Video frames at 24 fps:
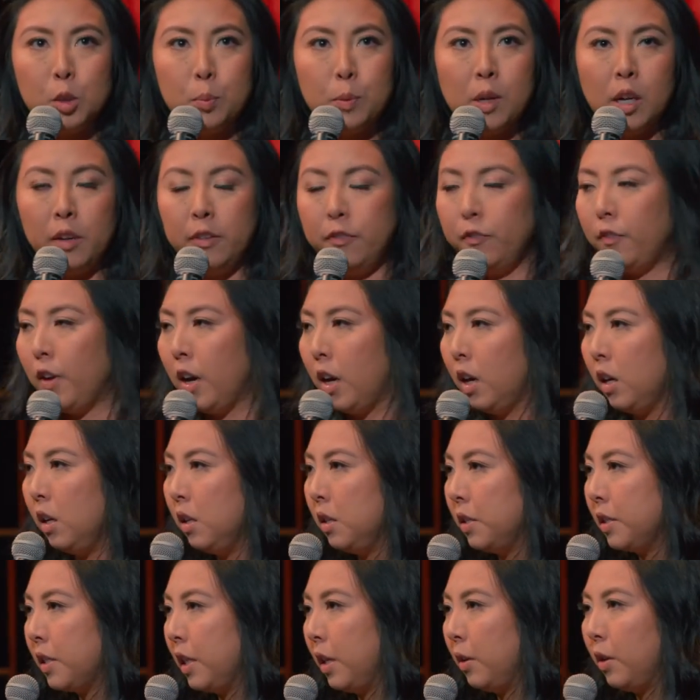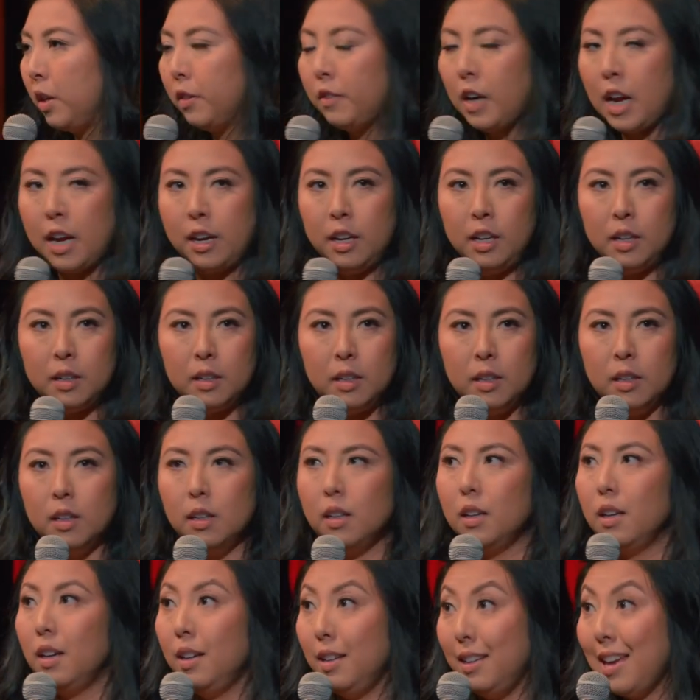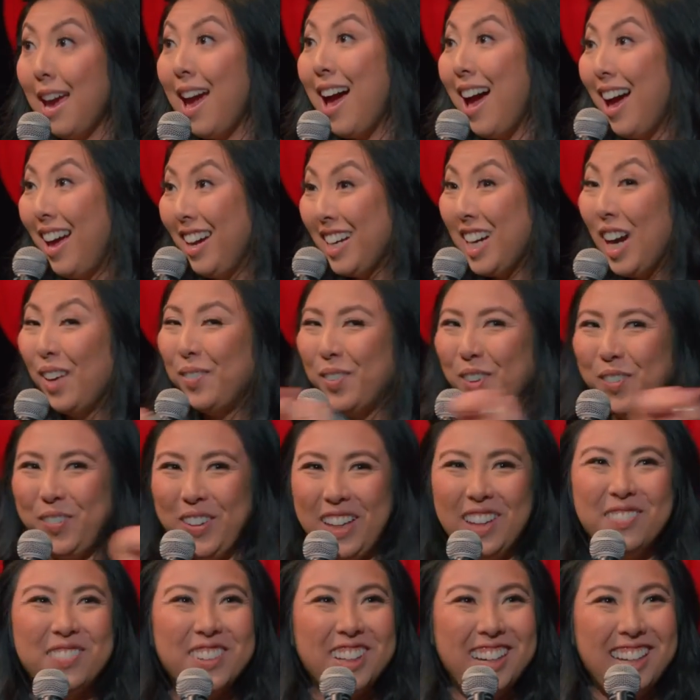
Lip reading: called pho. Has anyone ever had it? Yeah, a couple people?